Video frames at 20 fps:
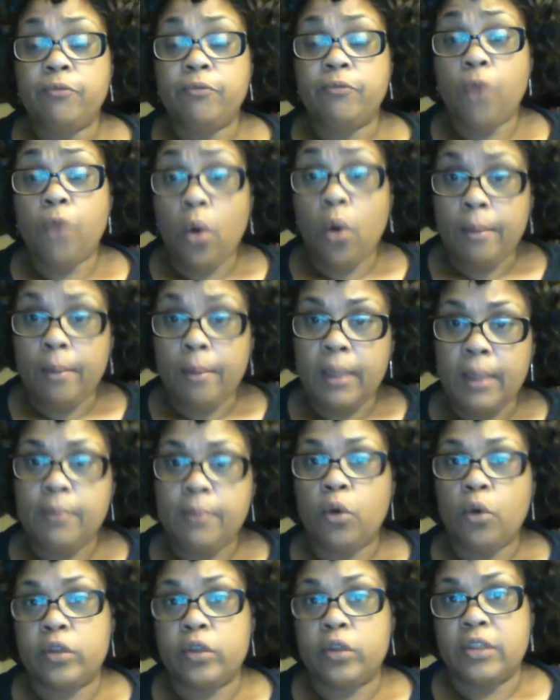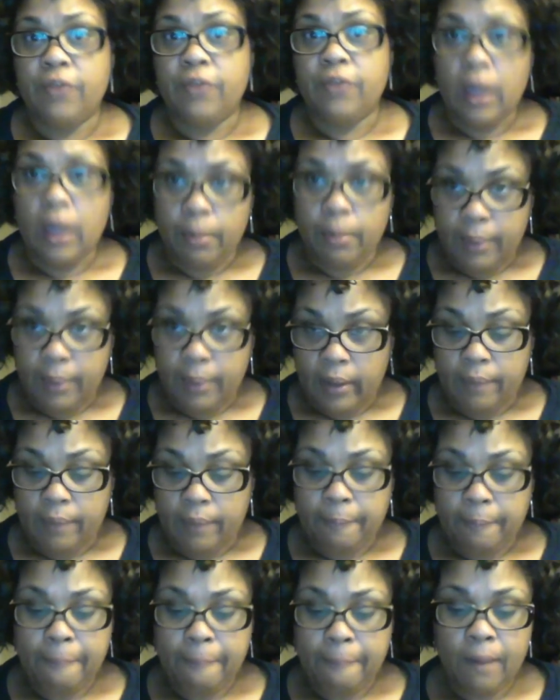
forming or developing.